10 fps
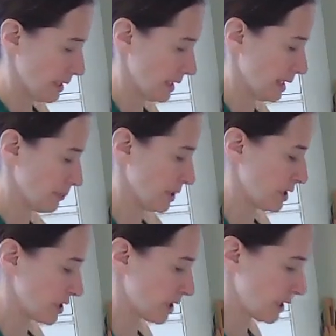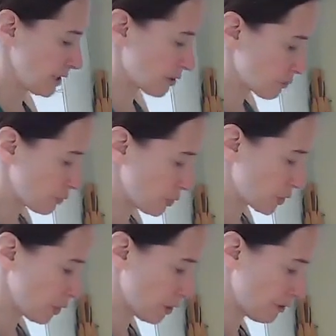And I'm going to take the
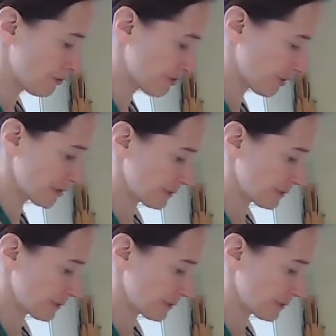root off,